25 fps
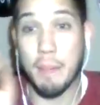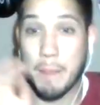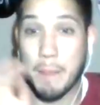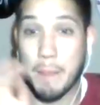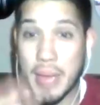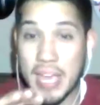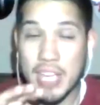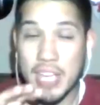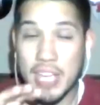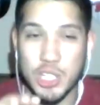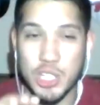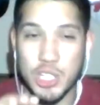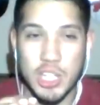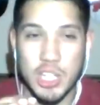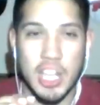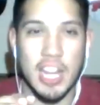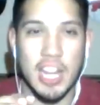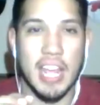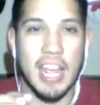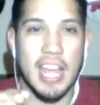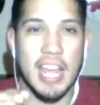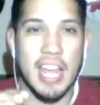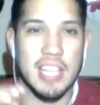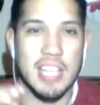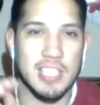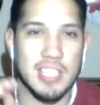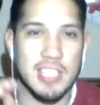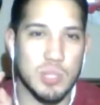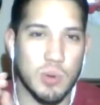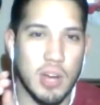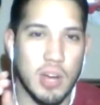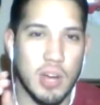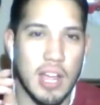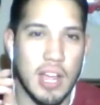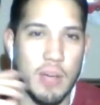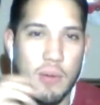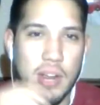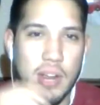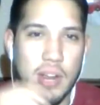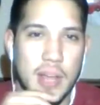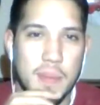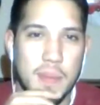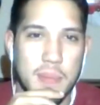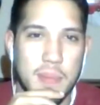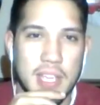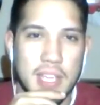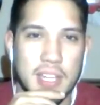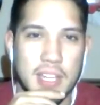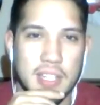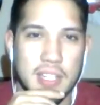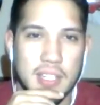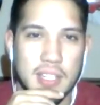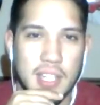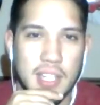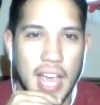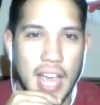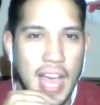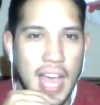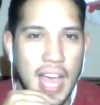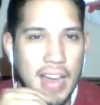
big shit. I guess is what I mean. Like, how